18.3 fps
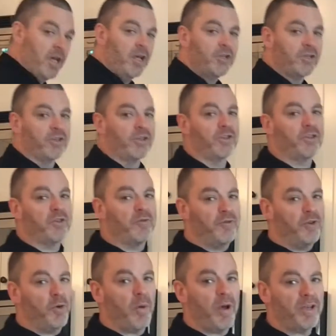So there's a
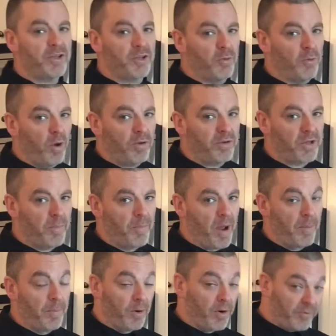few ways to roast a
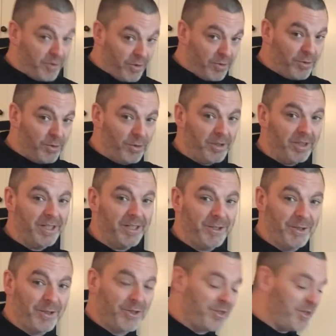pepper. If you Google it,
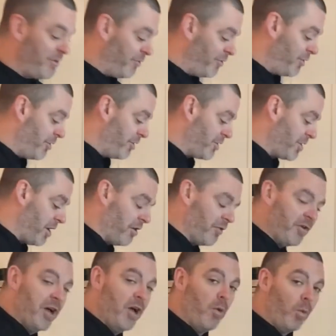you'll see for
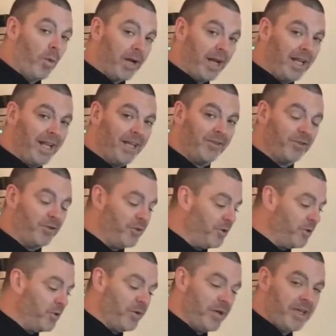yourself. What I like to
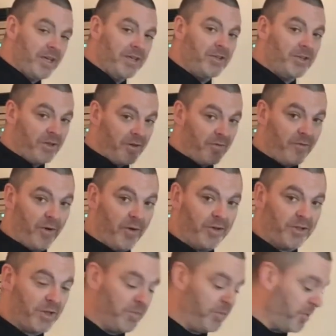do is
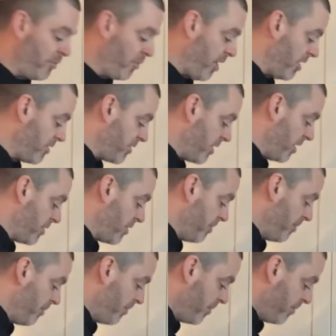very simple
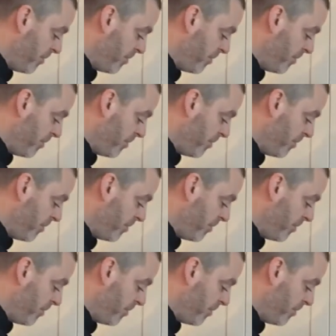process.